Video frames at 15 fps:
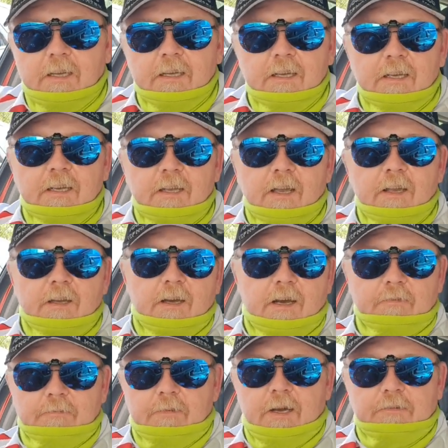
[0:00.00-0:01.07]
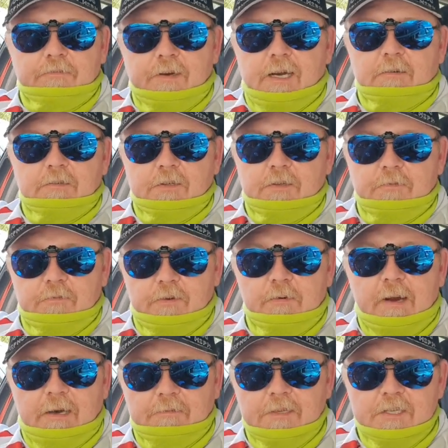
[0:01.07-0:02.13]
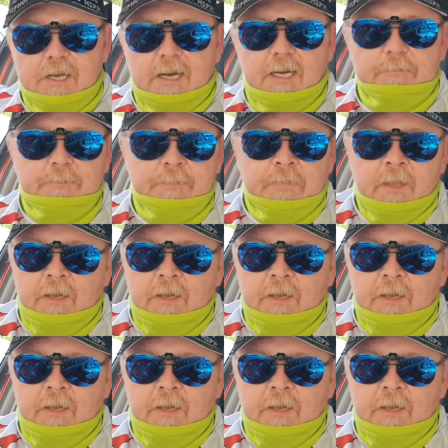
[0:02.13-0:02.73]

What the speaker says: and I've found throughout the time,